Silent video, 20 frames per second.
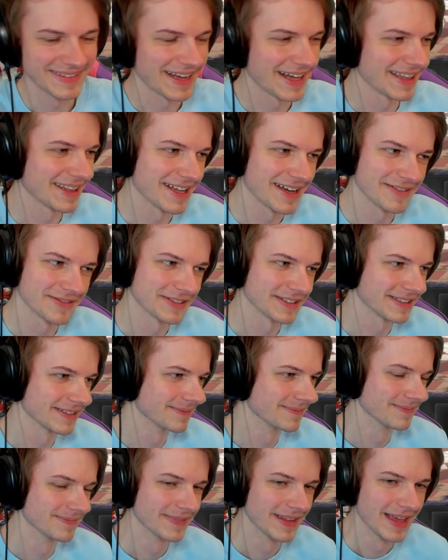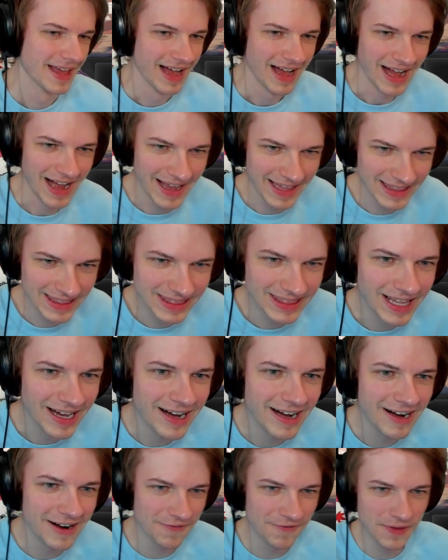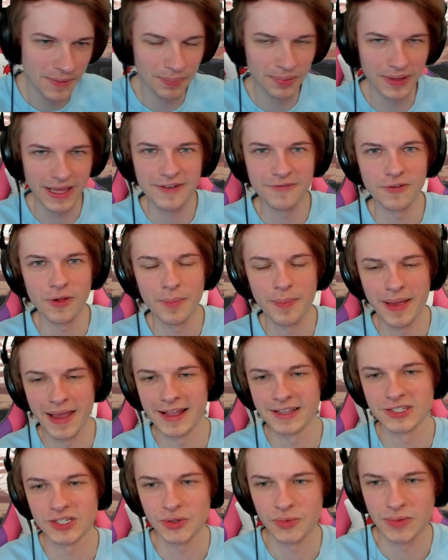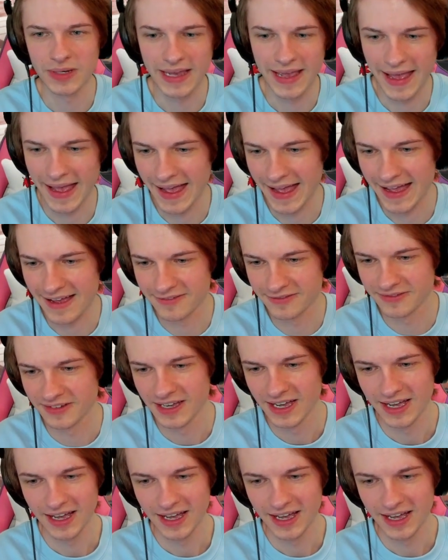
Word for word: I love it. I love the playful banter we have.